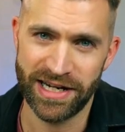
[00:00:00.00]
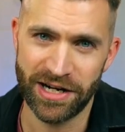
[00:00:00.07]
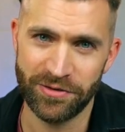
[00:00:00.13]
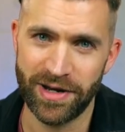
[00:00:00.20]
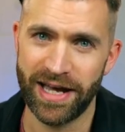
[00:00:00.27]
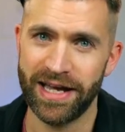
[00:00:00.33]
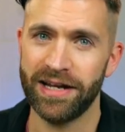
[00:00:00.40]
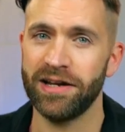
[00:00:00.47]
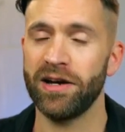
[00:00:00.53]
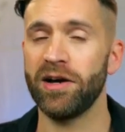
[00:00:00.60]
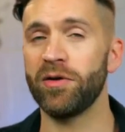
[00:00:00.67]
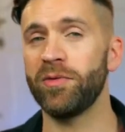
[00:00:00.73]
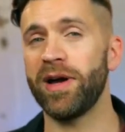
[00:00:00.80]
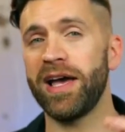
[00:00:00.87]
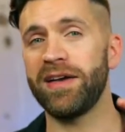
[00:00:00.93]
that I write
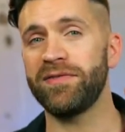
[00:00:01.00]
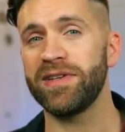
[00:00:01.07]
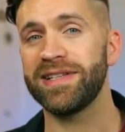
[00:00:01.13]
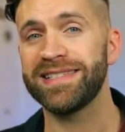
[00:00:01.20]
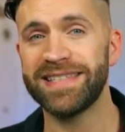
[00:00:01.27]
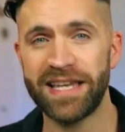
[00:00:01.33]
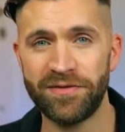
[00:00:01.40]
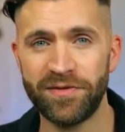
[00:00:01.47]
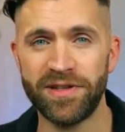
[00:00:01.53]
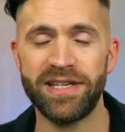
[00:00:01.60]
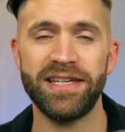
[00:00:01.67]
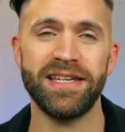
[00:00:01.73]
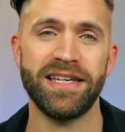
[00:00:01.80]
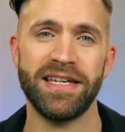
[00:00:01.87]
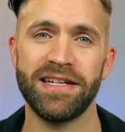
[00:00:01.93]
arrive
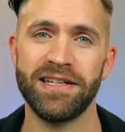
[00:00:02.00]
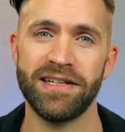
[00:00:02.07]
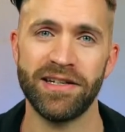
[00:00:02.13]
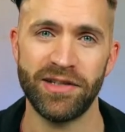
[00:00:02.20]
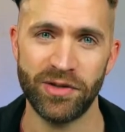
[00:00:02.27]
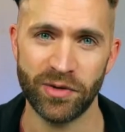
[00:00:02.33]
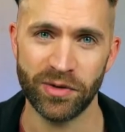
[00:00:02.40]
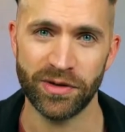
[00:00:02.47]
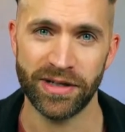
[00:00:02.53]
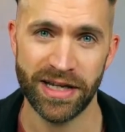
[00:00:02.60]
safely in your